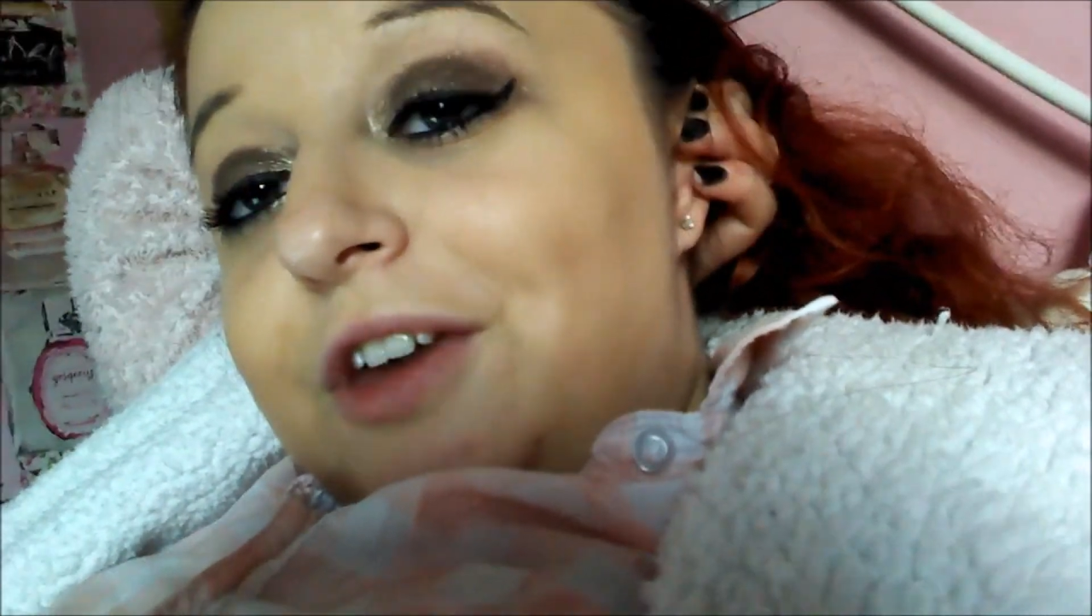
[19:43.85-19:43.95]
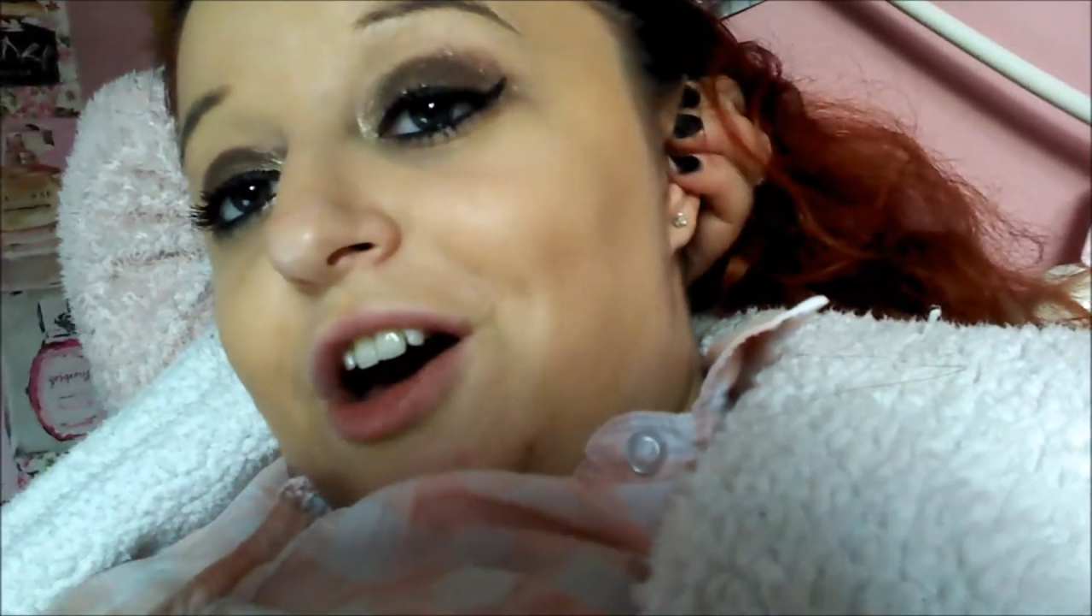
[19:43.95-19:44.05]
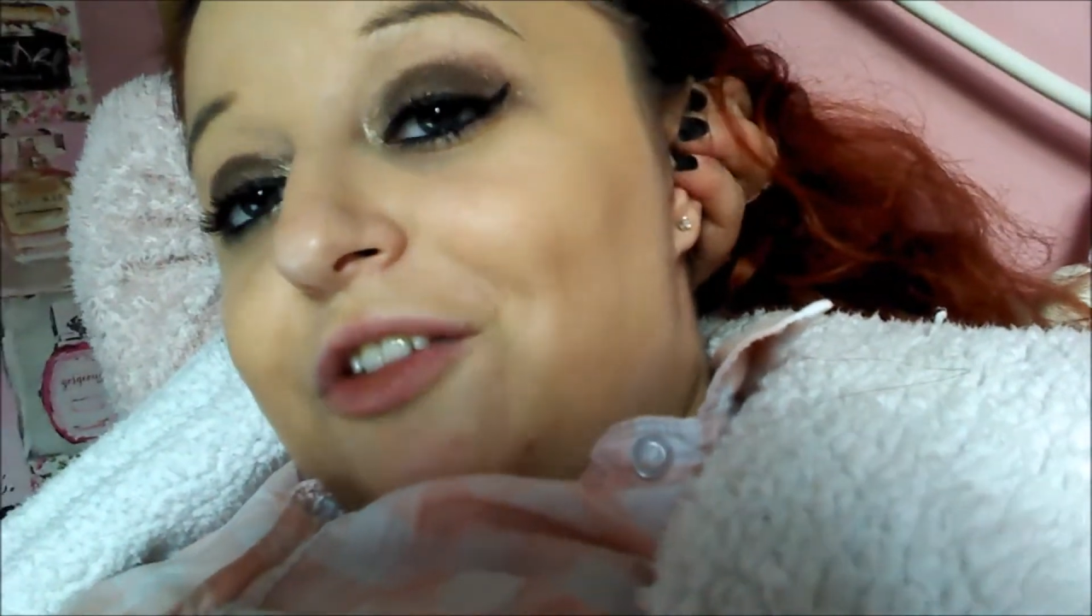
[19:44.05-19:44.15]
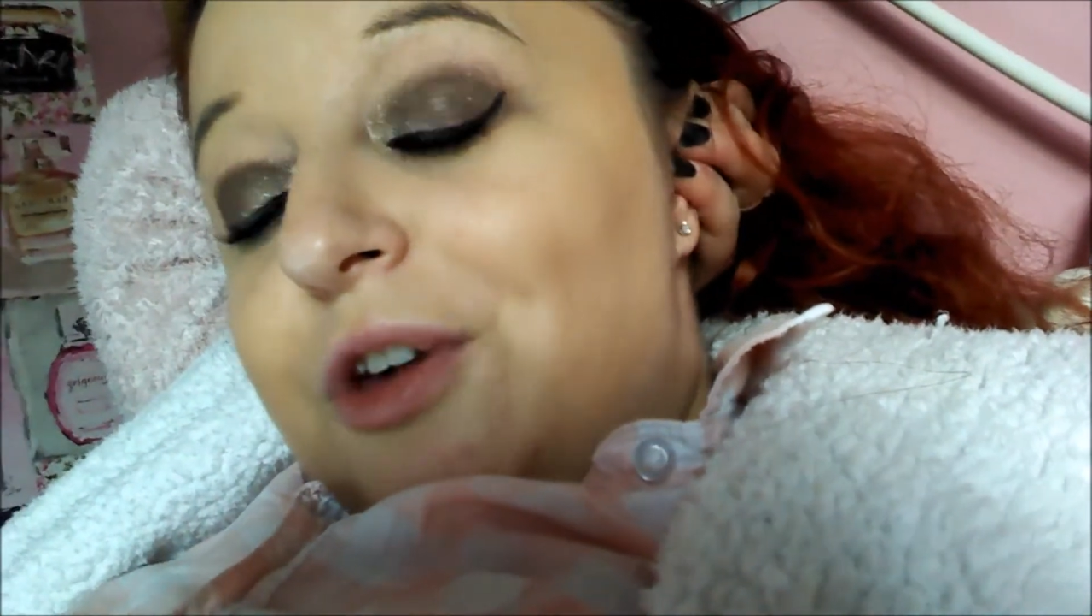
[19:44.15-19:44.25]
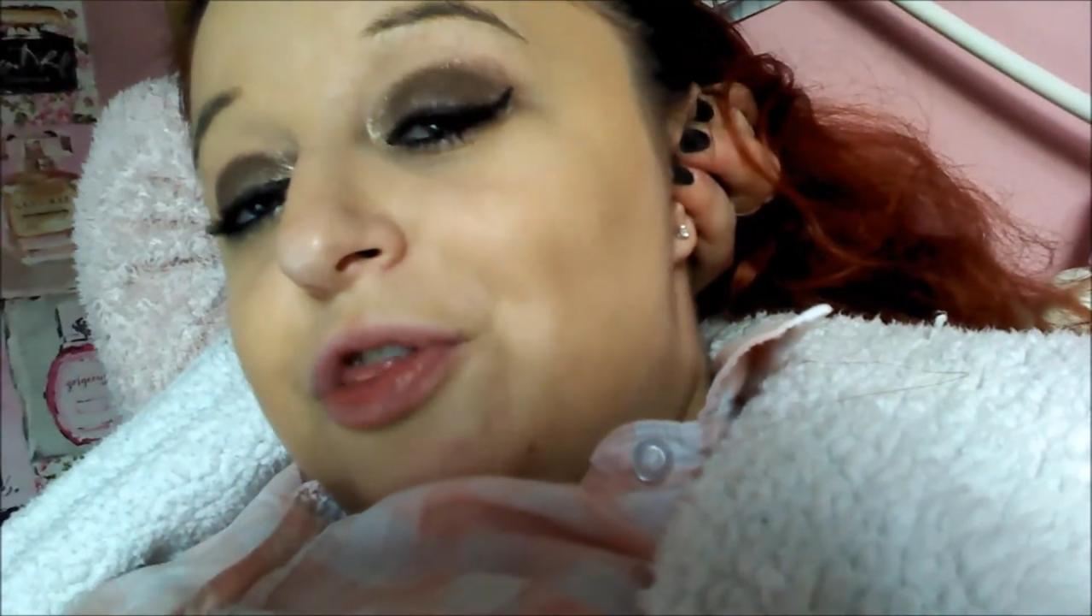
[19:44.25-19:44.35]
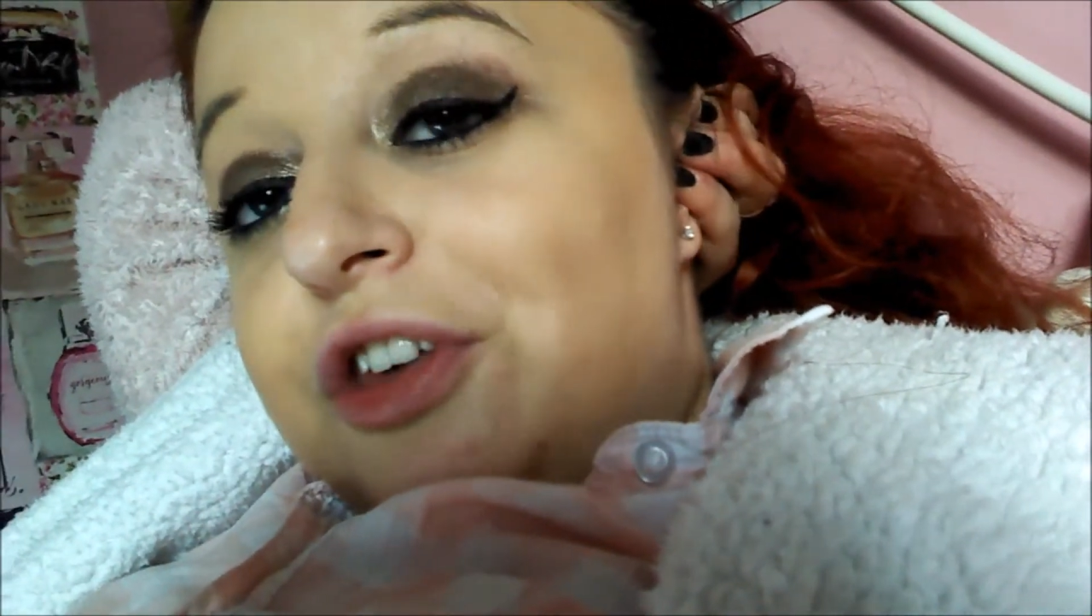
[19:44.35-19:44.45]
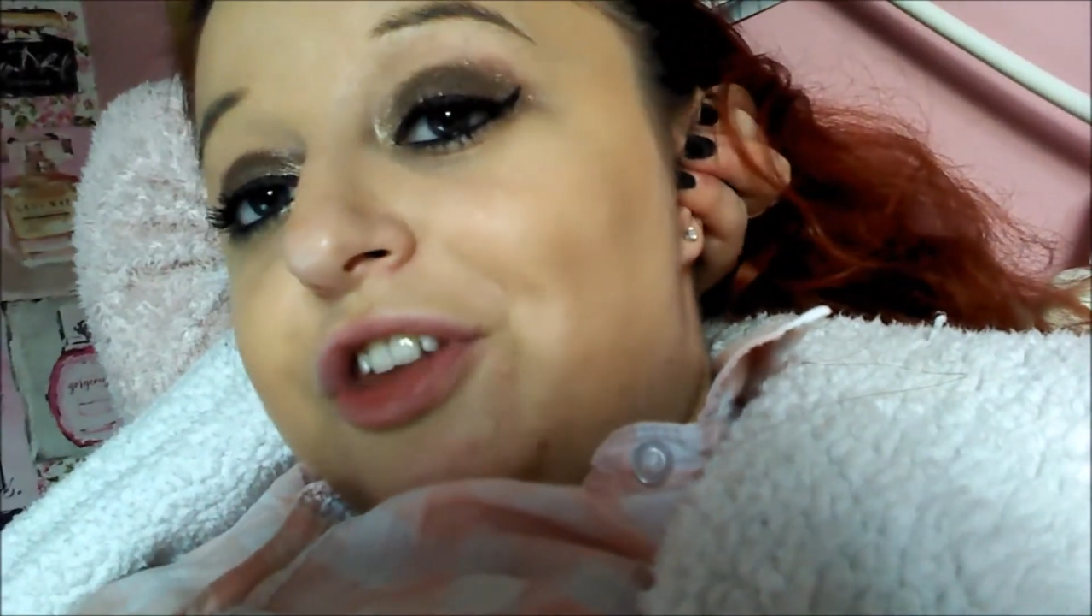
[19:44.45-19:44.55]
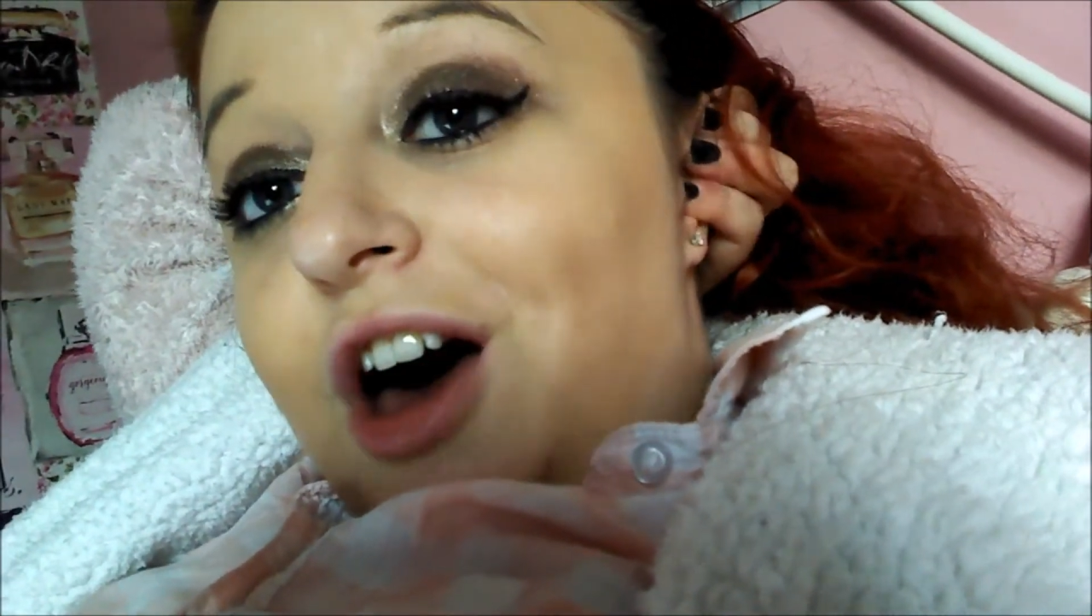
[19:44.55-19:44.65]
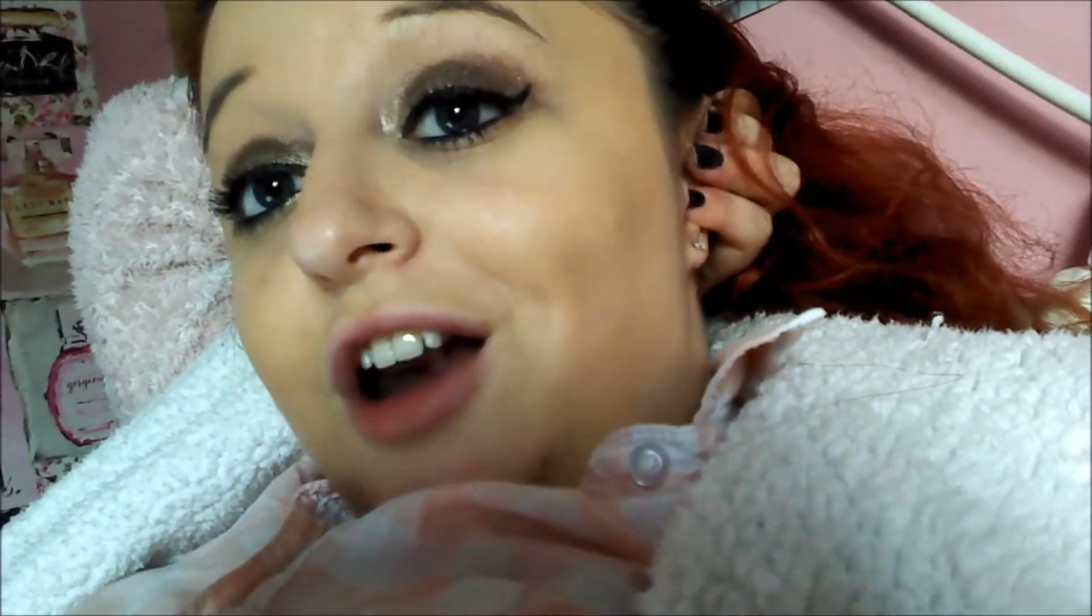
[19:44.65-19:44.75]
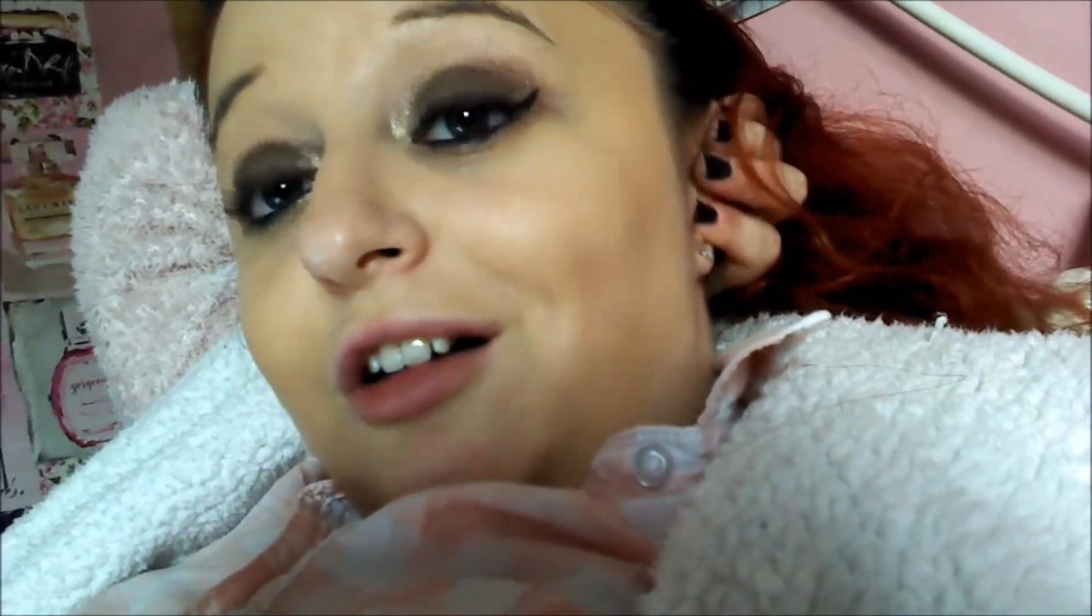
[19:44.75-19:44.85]

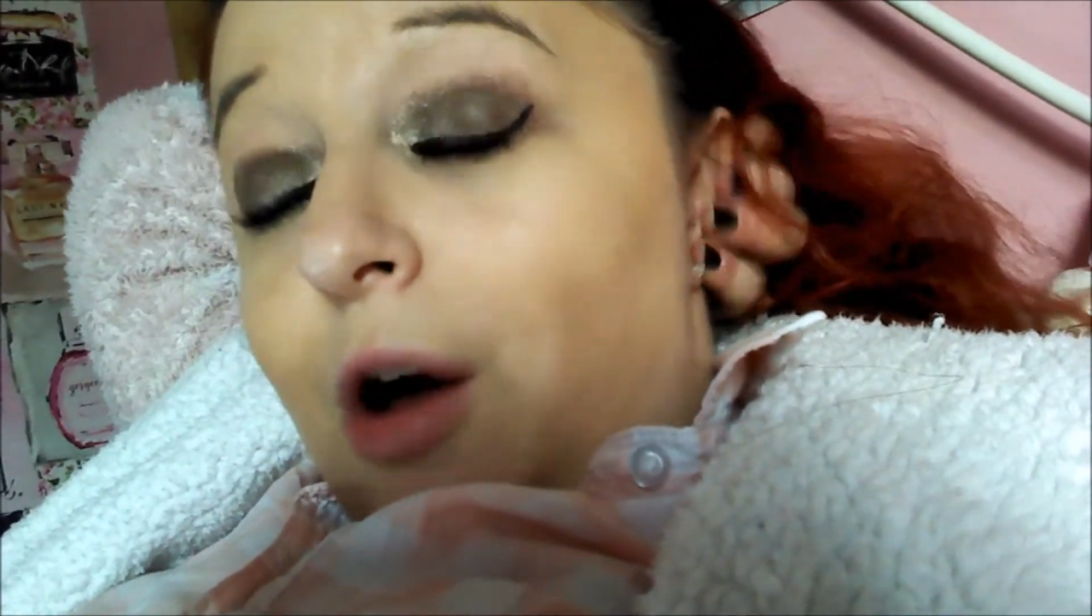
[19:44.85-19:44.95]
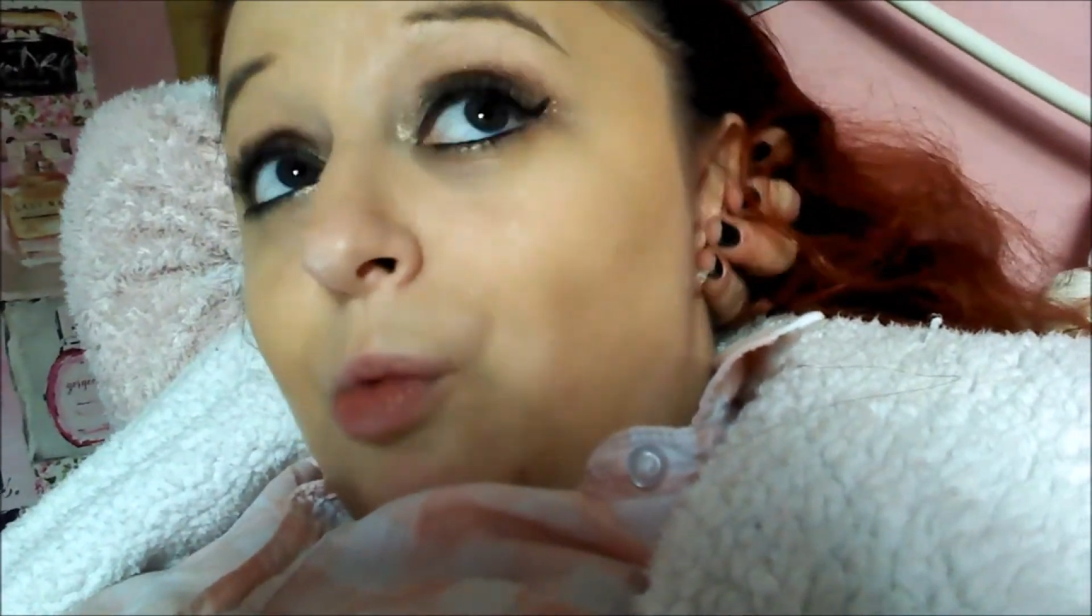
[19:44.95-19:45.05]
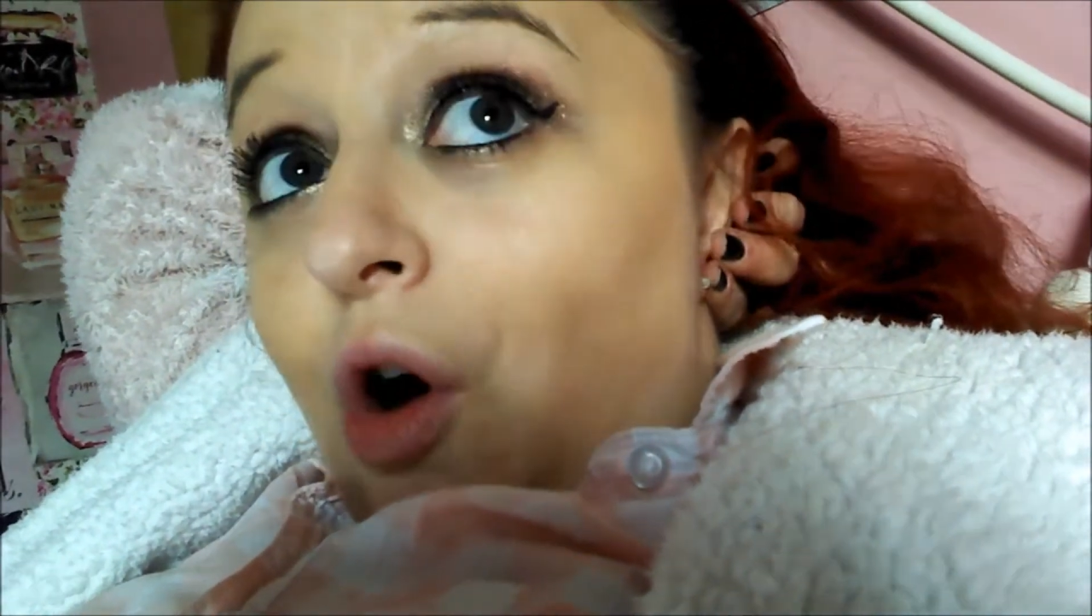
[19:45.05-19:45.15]
color I